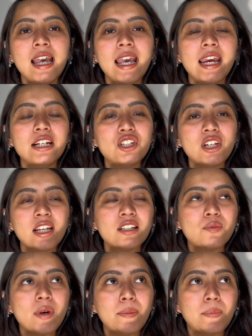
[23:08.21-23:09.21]
It
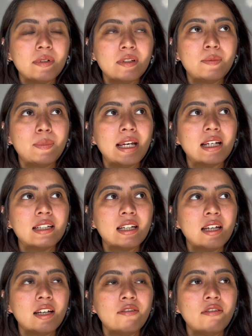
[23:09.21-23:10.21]
changed my
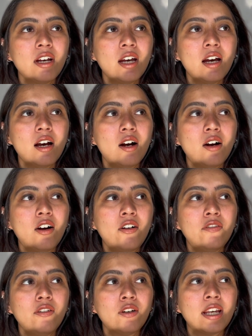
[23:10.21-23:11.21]
perspective
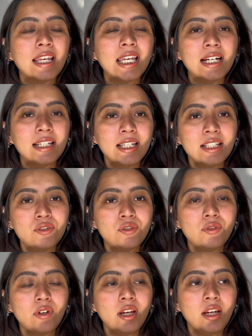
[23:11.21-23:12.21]
of looking at
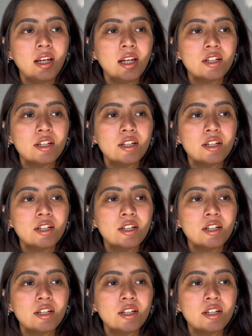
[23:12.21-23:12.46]
history.